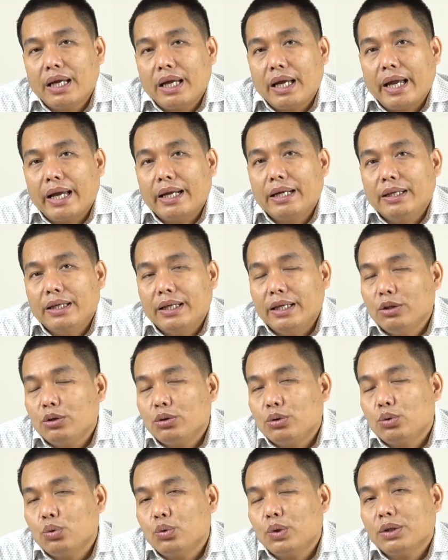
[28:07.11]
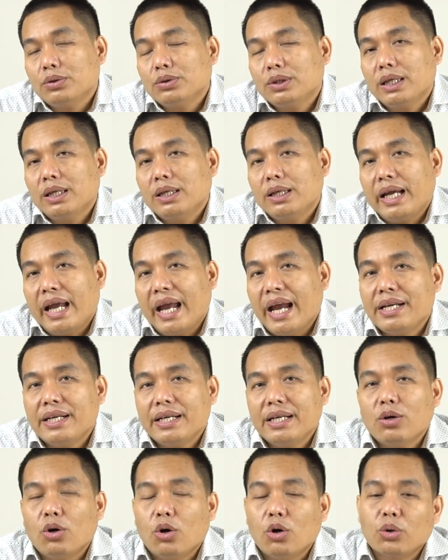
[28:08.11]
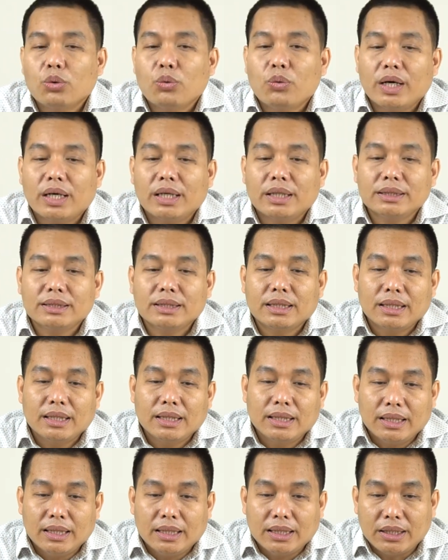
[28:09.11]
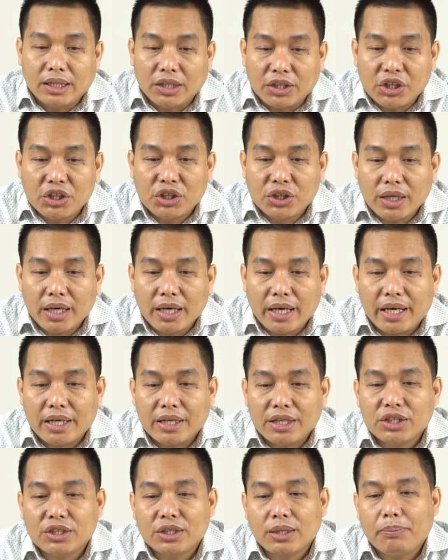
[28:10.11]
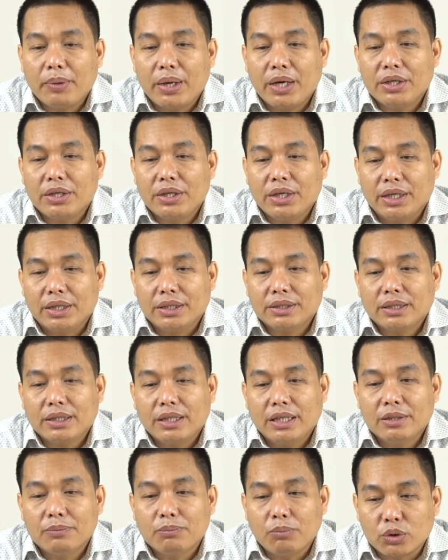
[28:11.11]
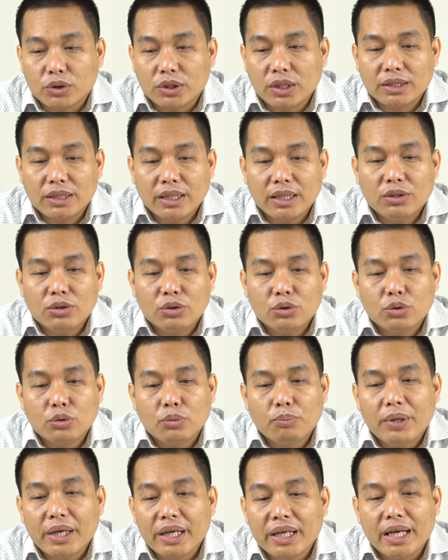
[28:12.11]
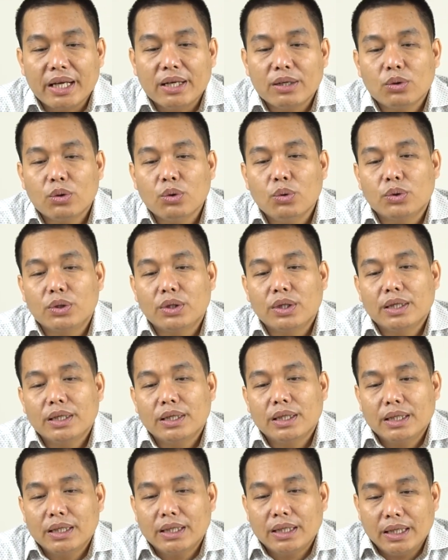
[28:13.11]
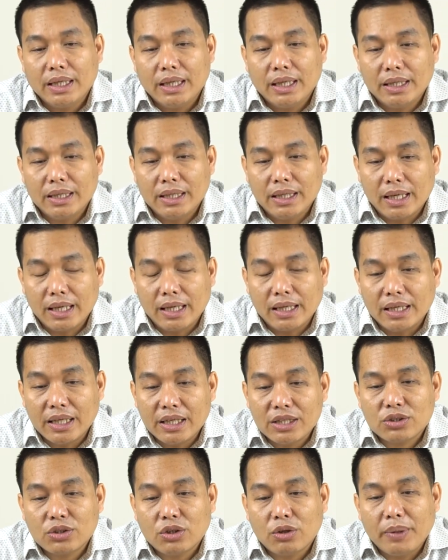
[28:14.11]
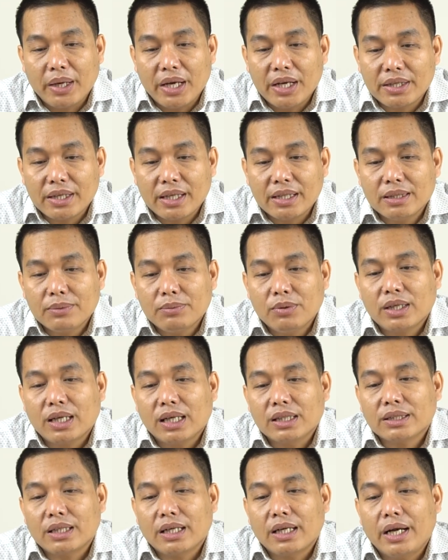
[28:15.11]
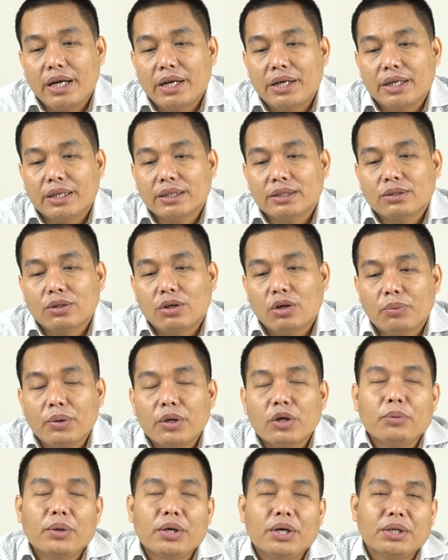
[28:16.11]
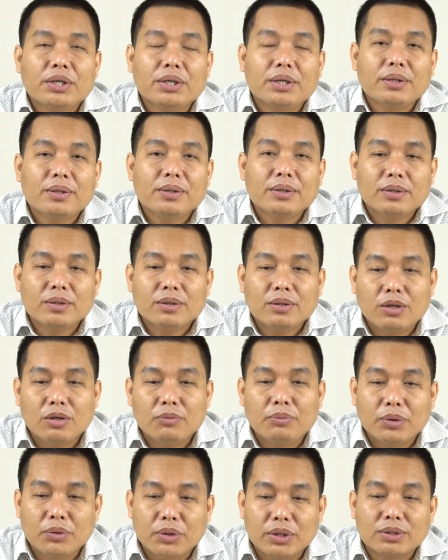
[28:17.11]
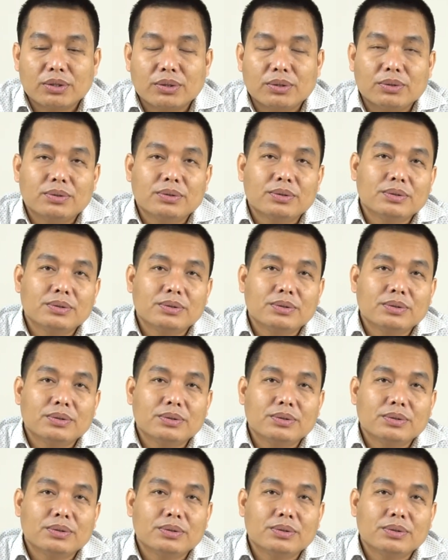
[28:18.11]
And in 2018 onwards, the rickshaw and rickshaw paintings in processing to being included in the list of intangible cultural heritage of humanity of UNESCO.